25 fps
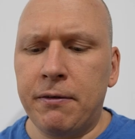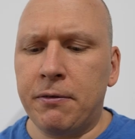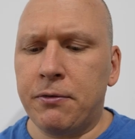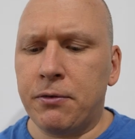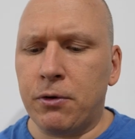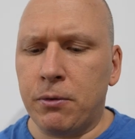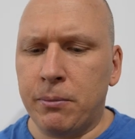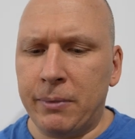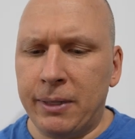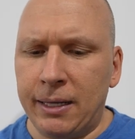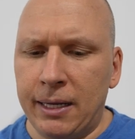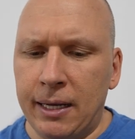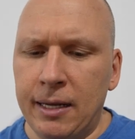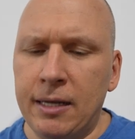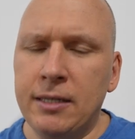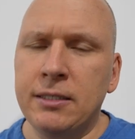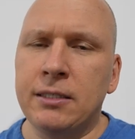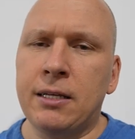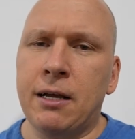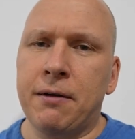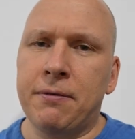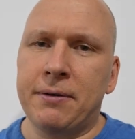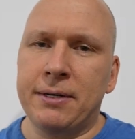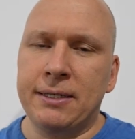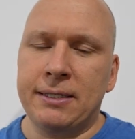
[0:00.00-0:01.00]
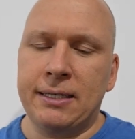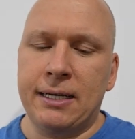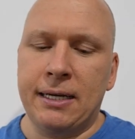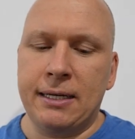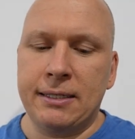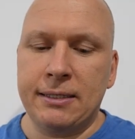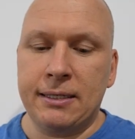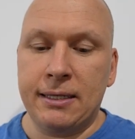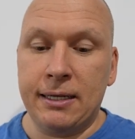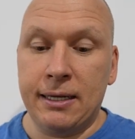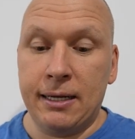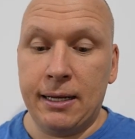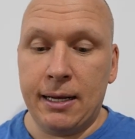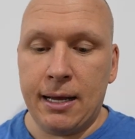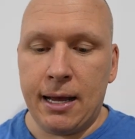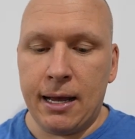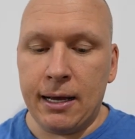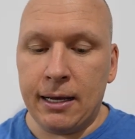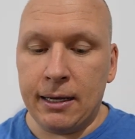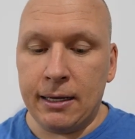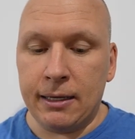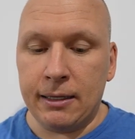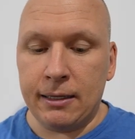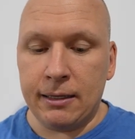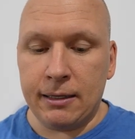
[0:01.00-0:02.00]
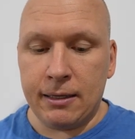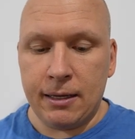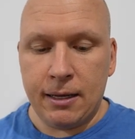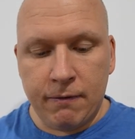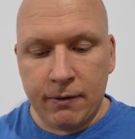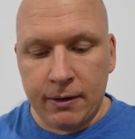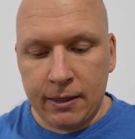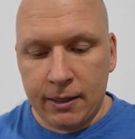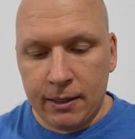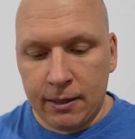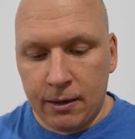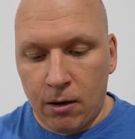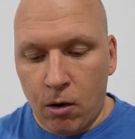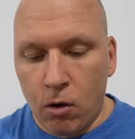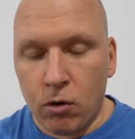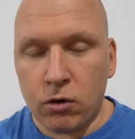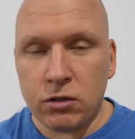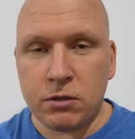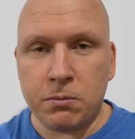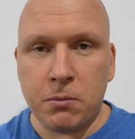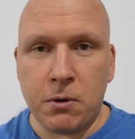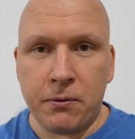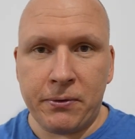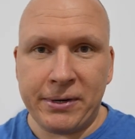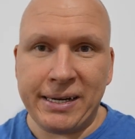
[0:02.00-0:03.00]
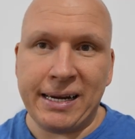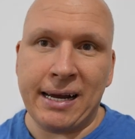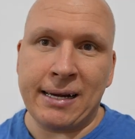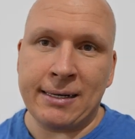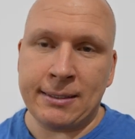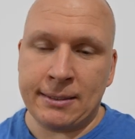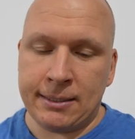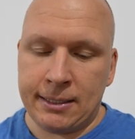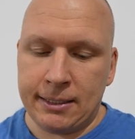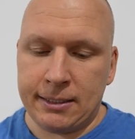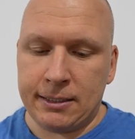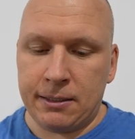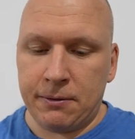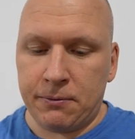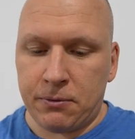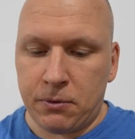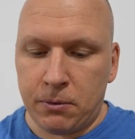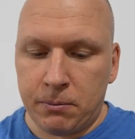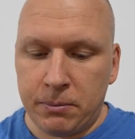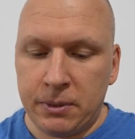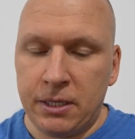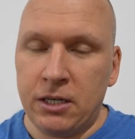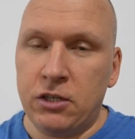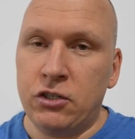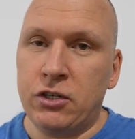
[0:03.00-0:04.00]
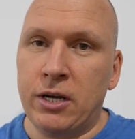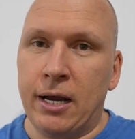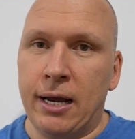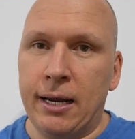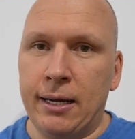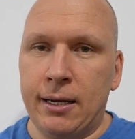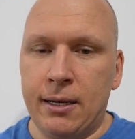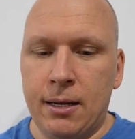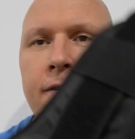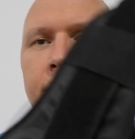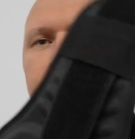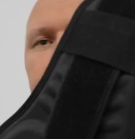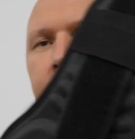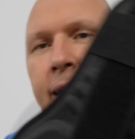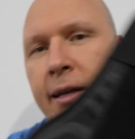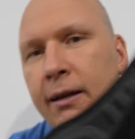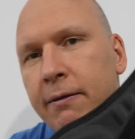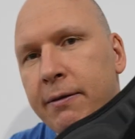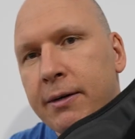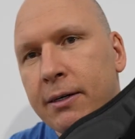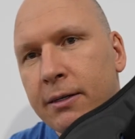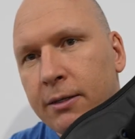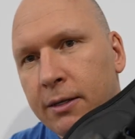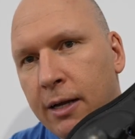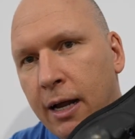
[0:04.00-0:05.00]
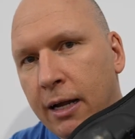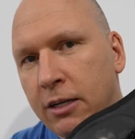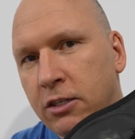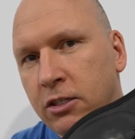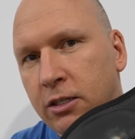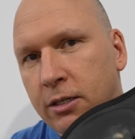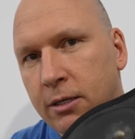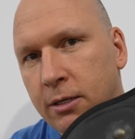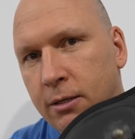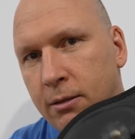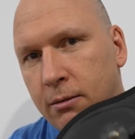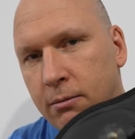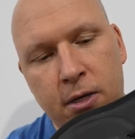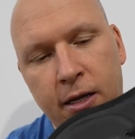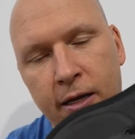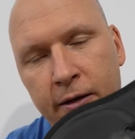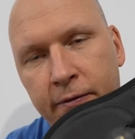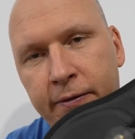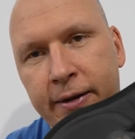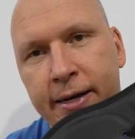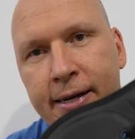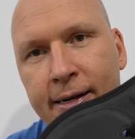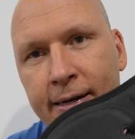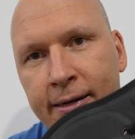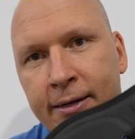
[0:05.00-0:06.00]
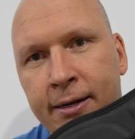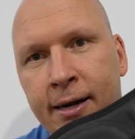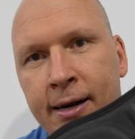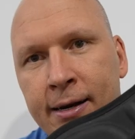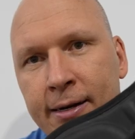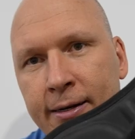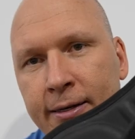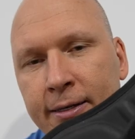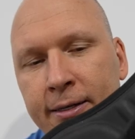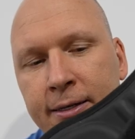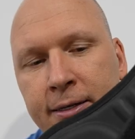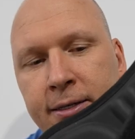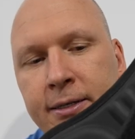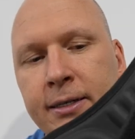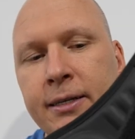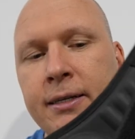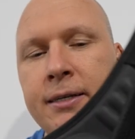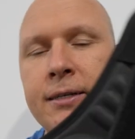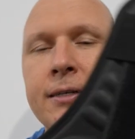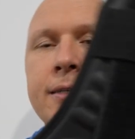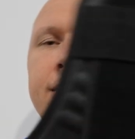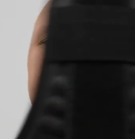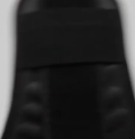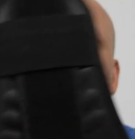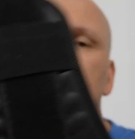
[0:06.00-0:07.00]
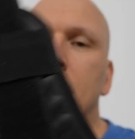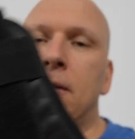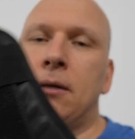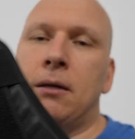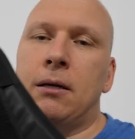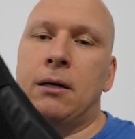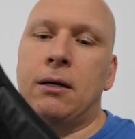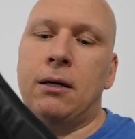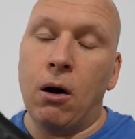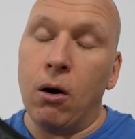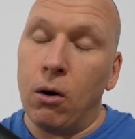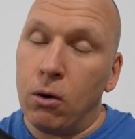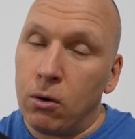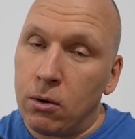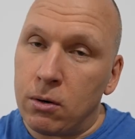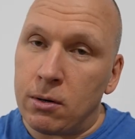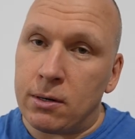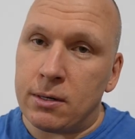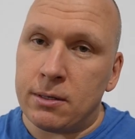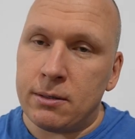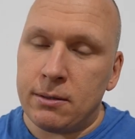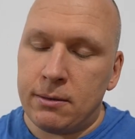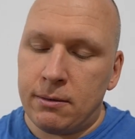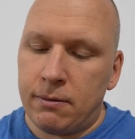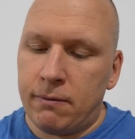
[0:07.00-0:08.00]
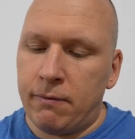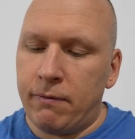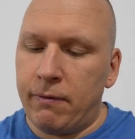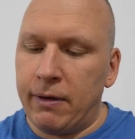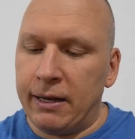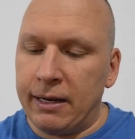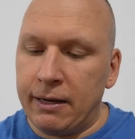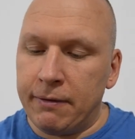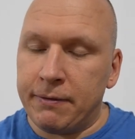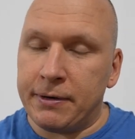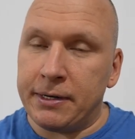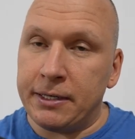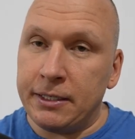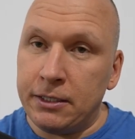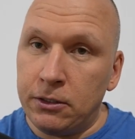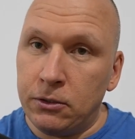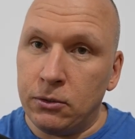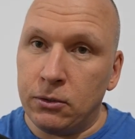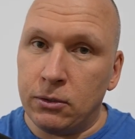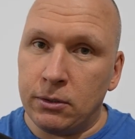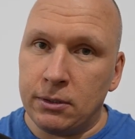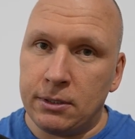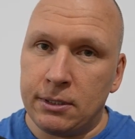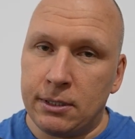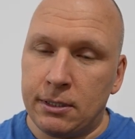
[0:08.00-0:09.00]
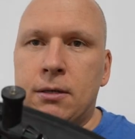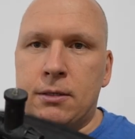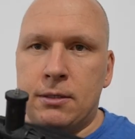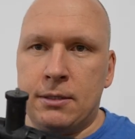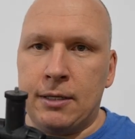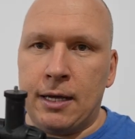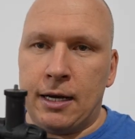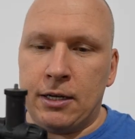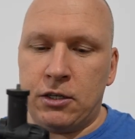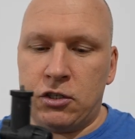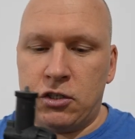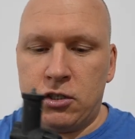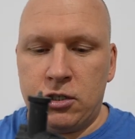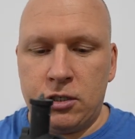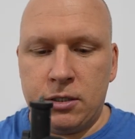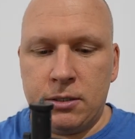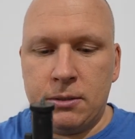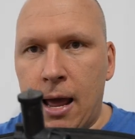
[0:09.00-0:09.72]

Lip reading: from Insta360 and the Osmo 360 from DJI, they never touched in their entire career or they never used such